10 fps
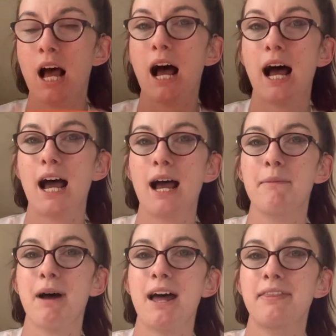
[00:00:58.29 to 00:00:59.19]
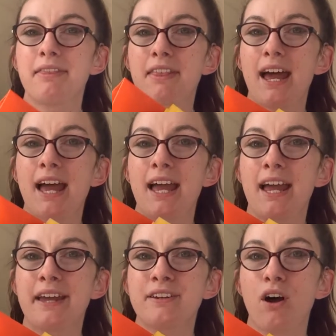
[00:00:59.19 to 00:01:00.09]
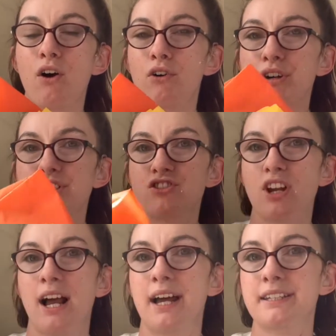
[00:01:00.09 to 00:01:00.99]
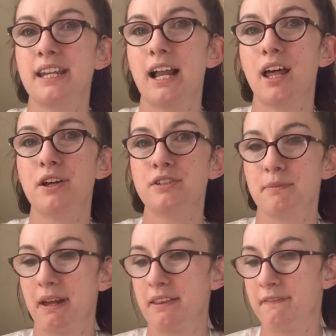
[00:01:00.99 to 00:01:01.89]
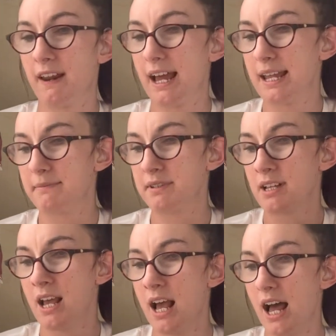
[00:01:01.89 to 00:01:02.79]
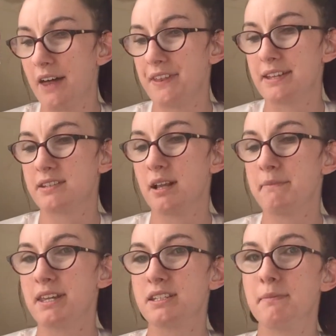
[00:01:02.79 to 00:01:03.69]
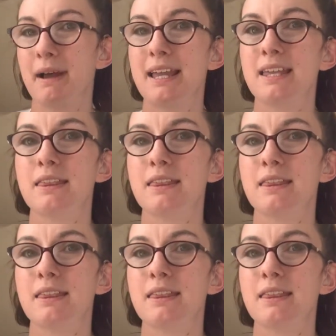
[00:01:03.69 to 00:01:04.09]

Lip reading: and then orange and yellow to make the flames, and then something to make